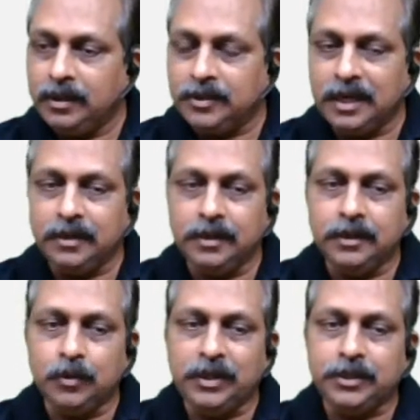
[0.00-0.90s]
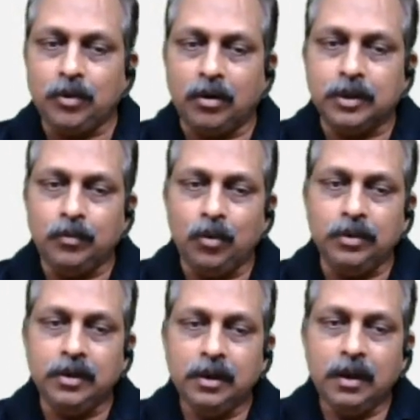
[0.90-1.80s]
sentence which talks
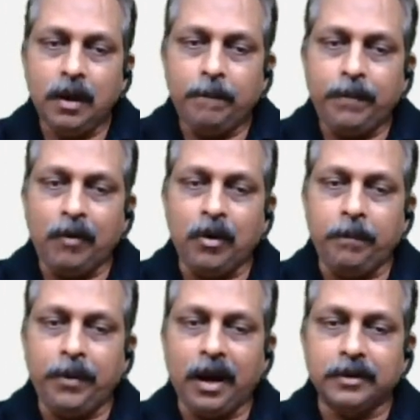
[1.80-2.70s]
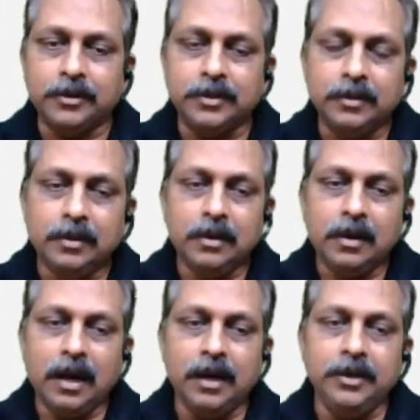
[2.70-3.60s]
about power plants.
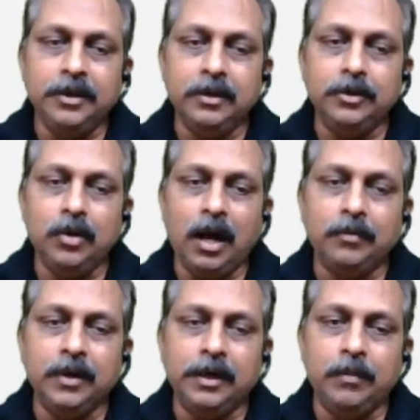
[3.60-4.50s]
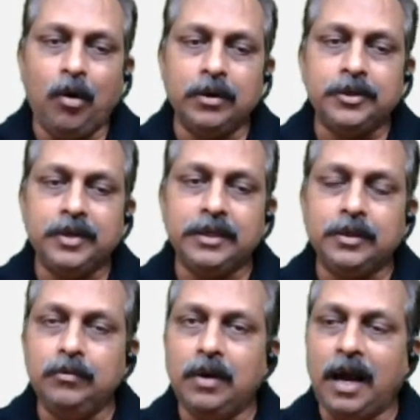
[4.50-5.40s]
And here you have the
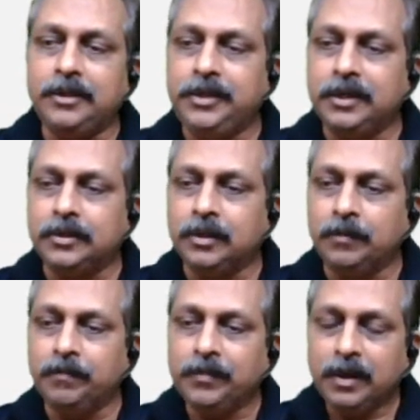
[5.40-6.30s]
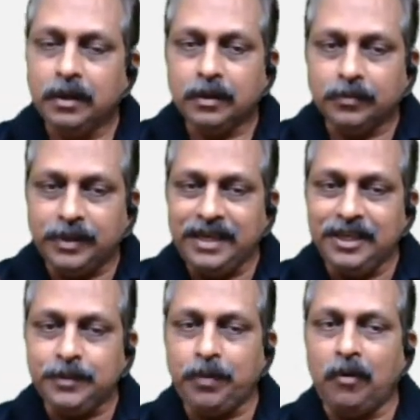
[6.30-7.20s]
demonstrative adjective.
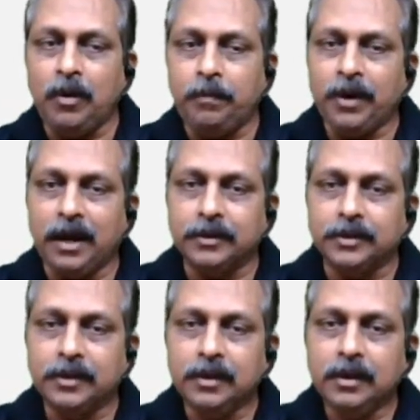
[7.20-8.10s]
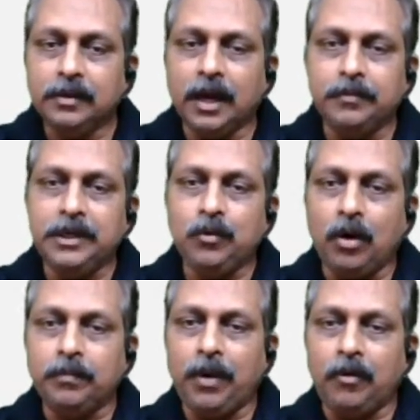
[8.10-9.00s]
These power plants. That means
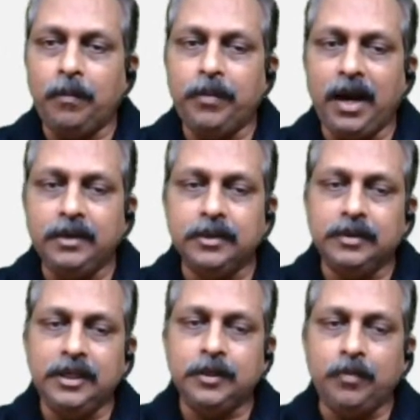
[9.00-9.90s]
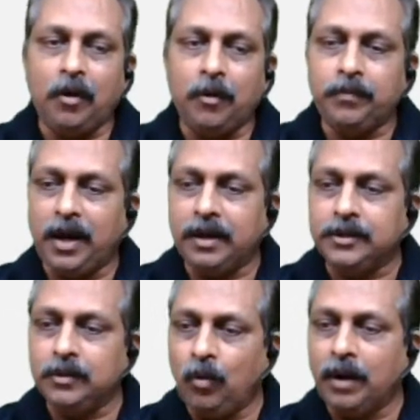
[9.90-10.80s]
what power plants? These power
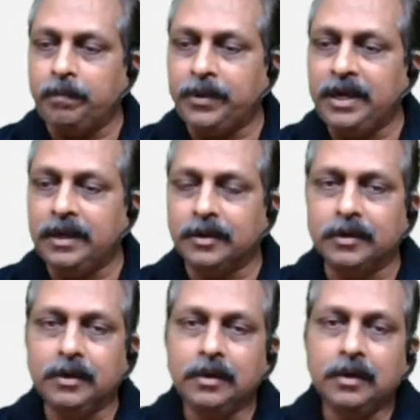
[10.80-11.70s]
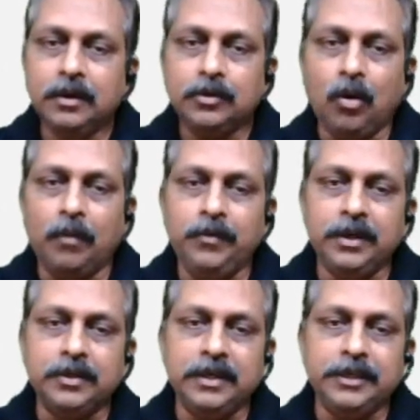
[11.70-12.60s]
plants, one pair. So
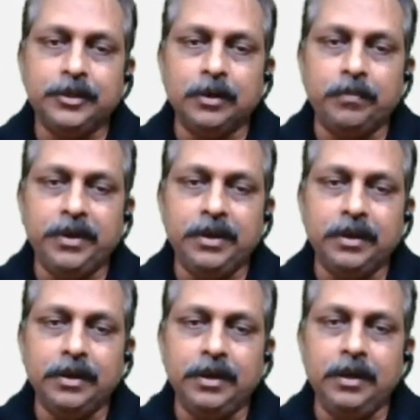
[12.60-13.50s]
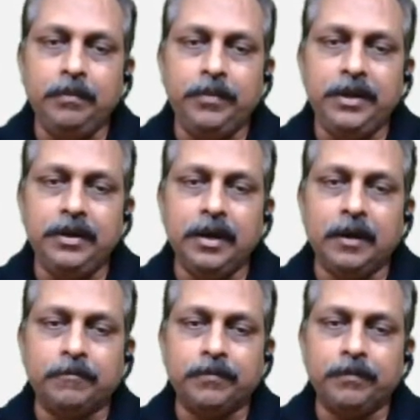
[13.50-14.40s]
obviously it should be
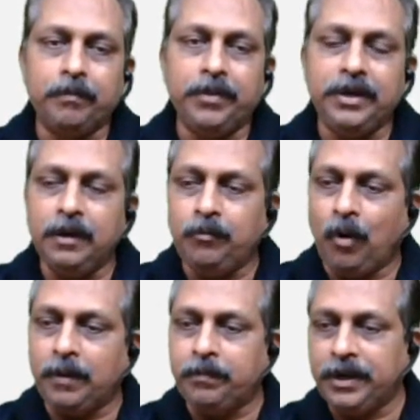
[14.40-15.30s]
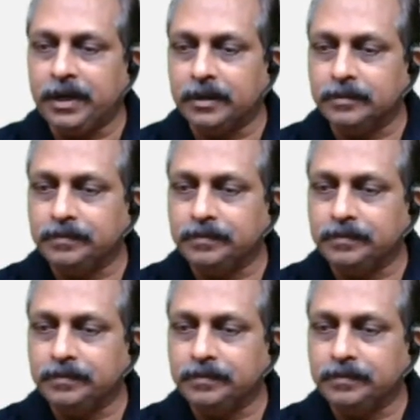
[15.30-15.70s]
EBF, BF one pair.